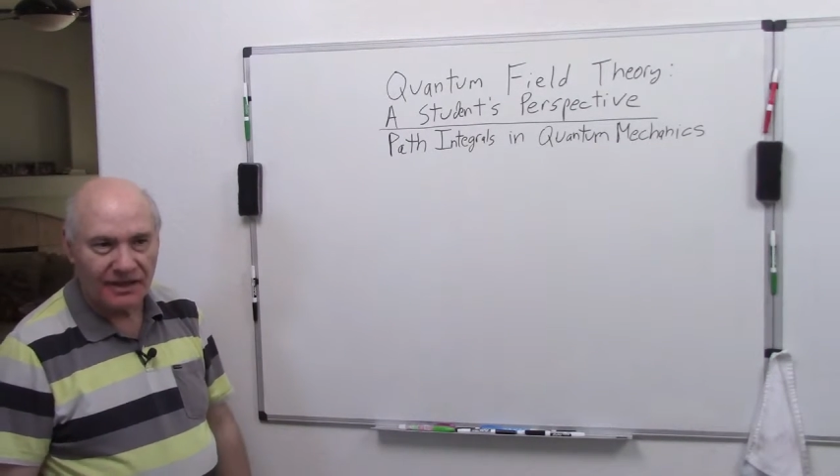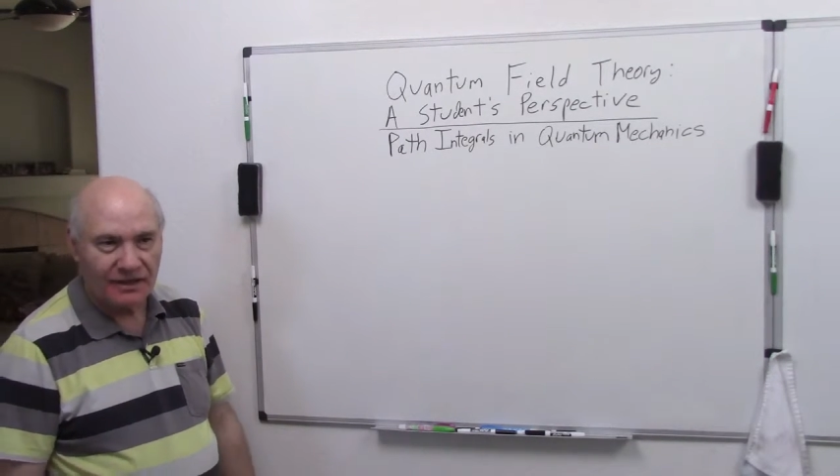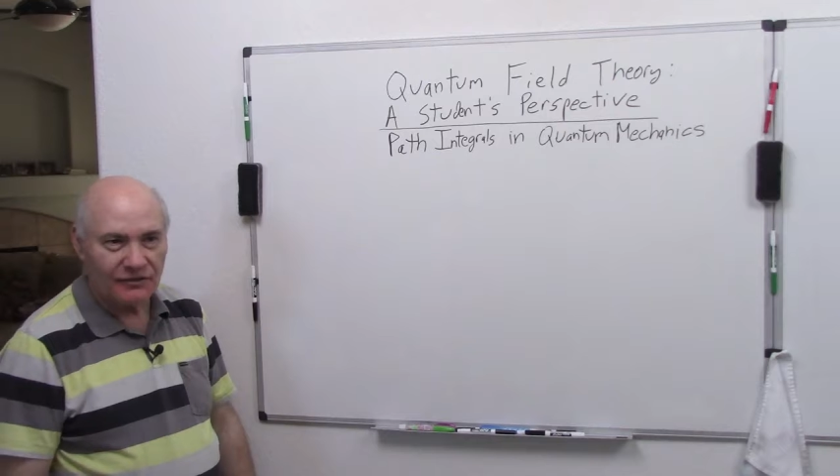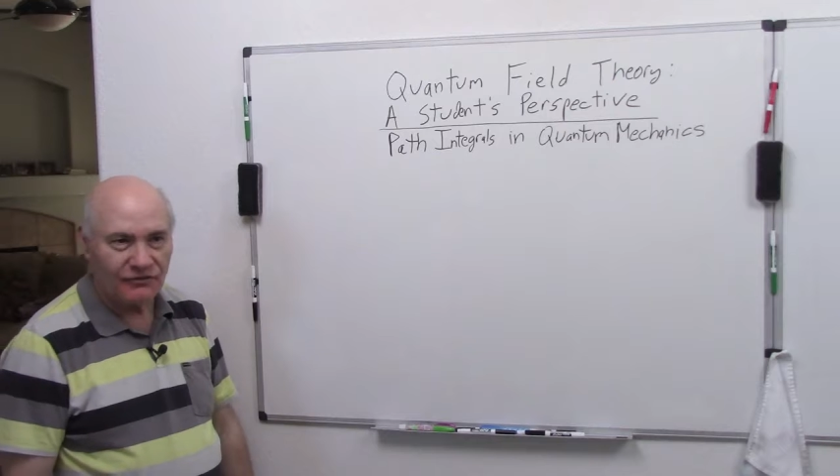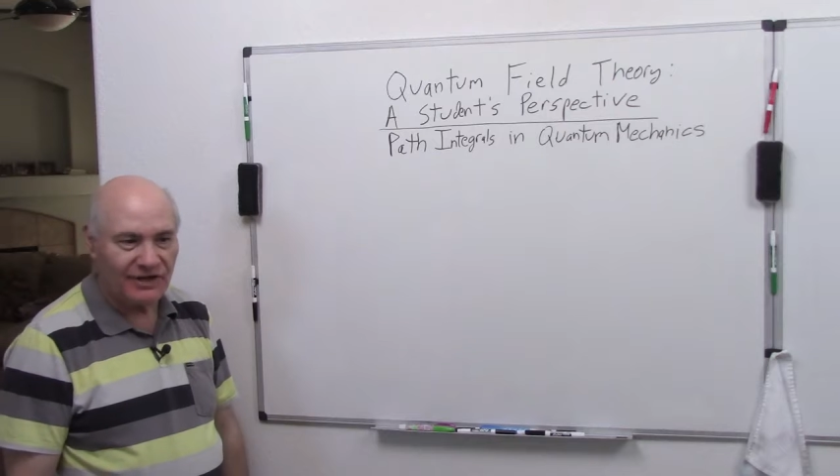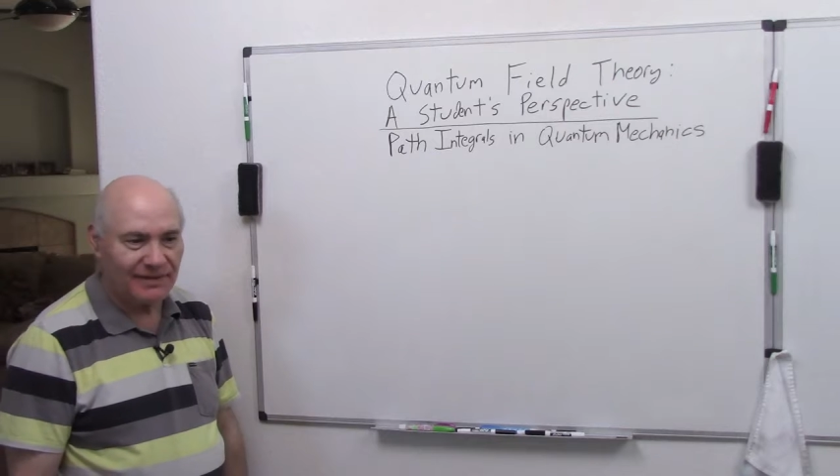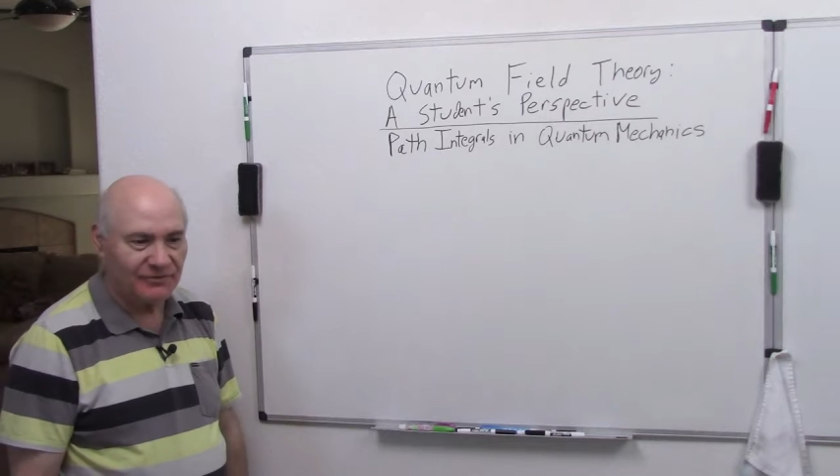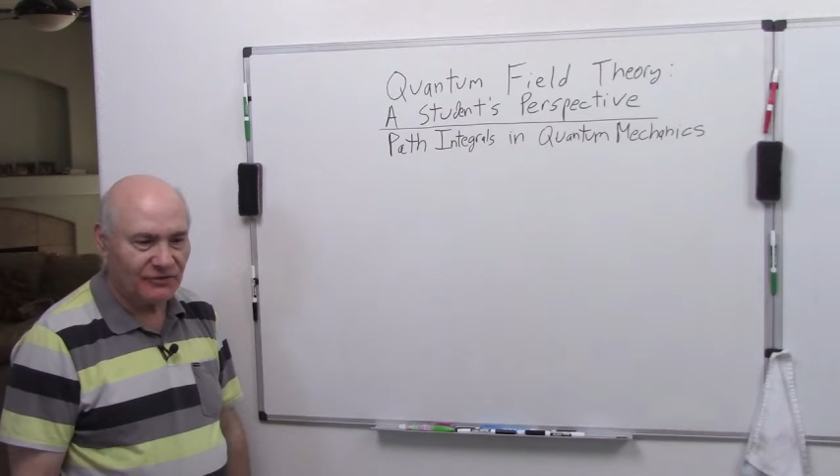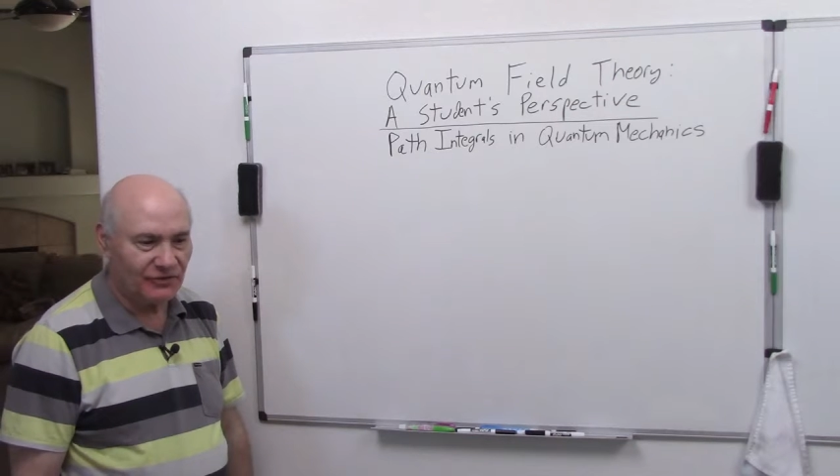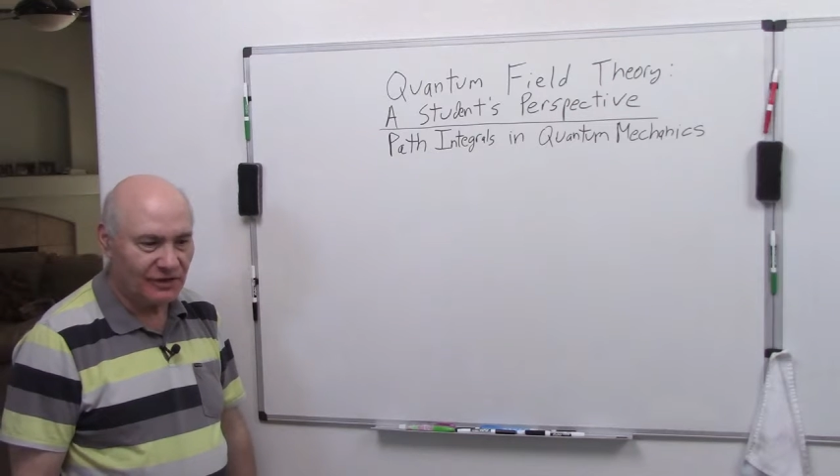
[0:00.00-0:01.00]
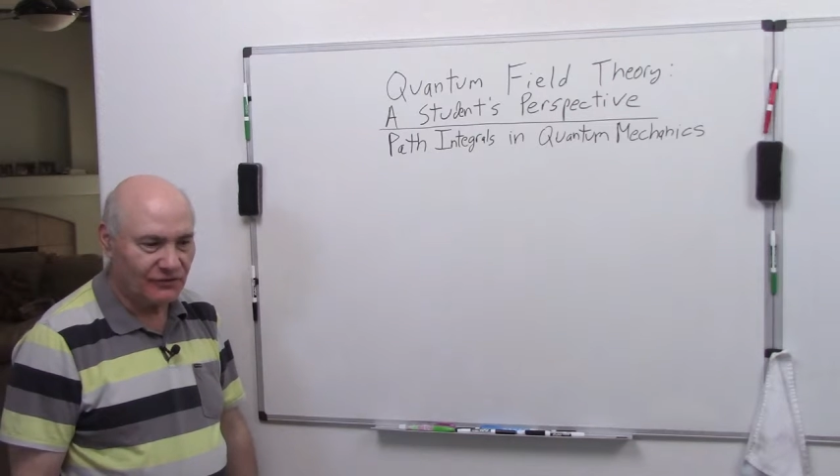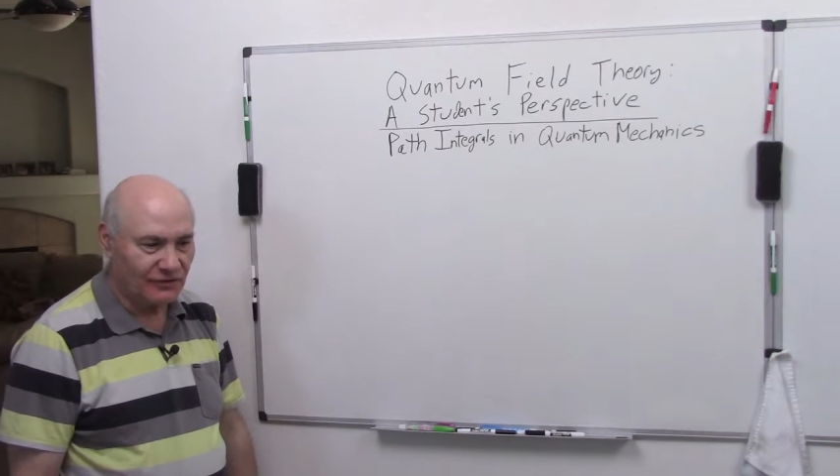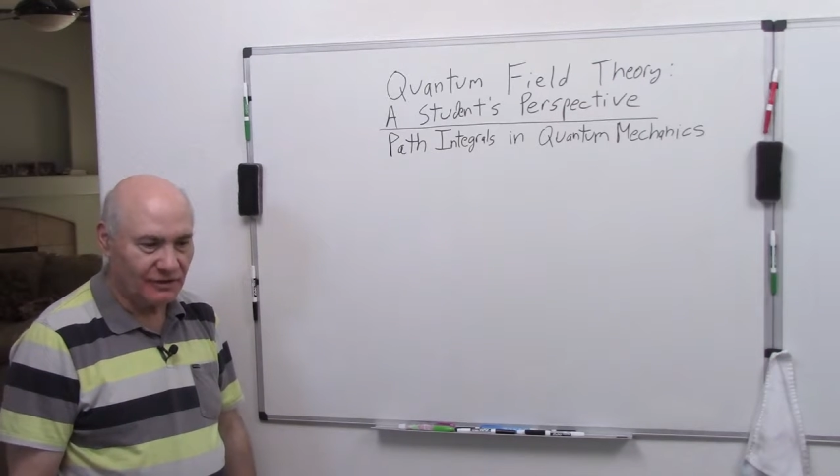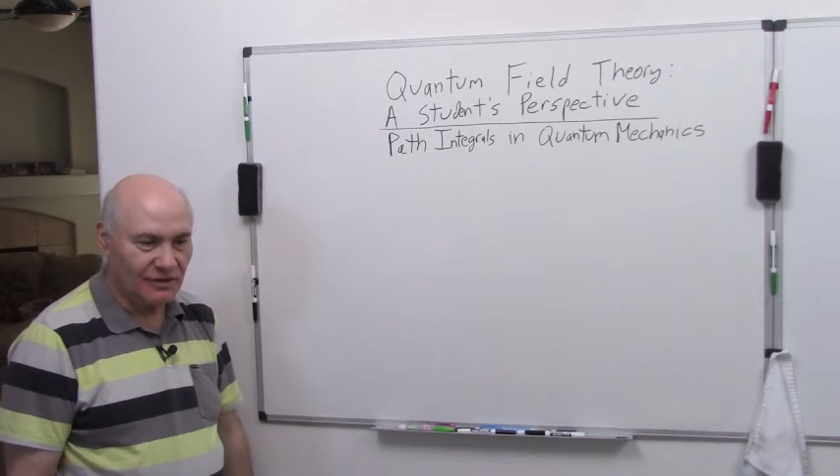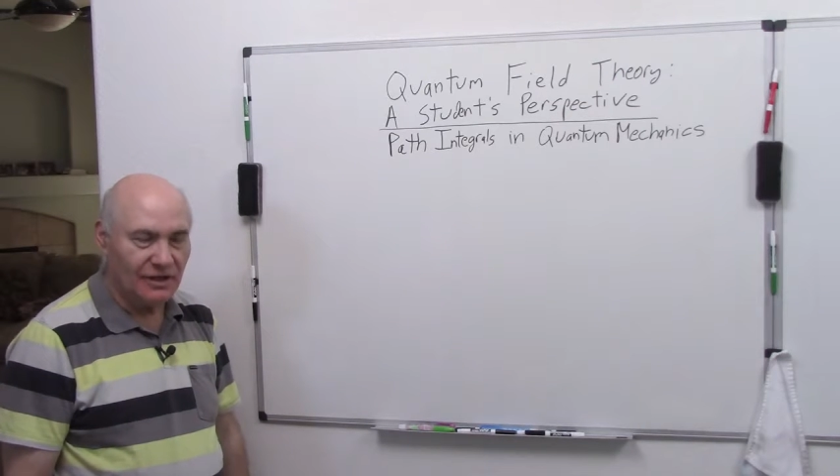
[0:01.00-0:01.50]
It's chapter 6
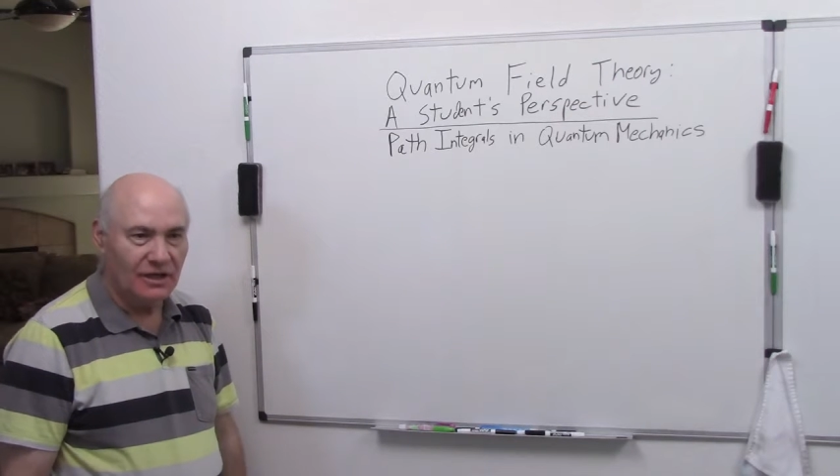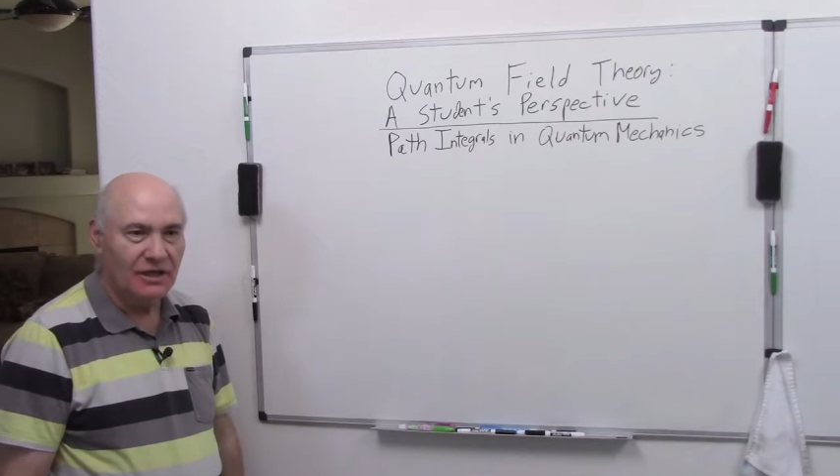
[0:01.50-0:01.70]
in